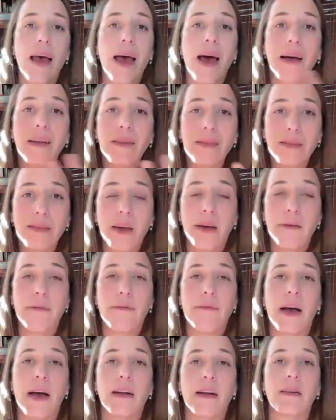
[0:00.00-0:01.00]
outside
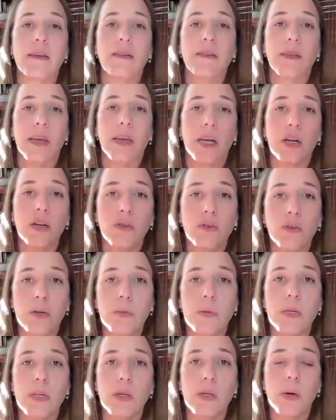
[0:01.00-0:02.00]
factors that
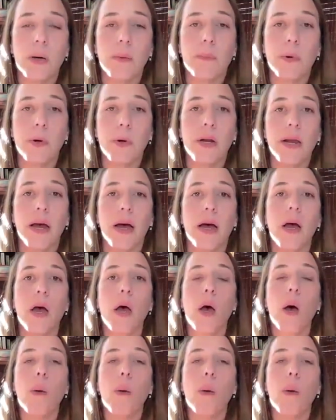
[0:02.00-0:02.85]
contribute to our burnout,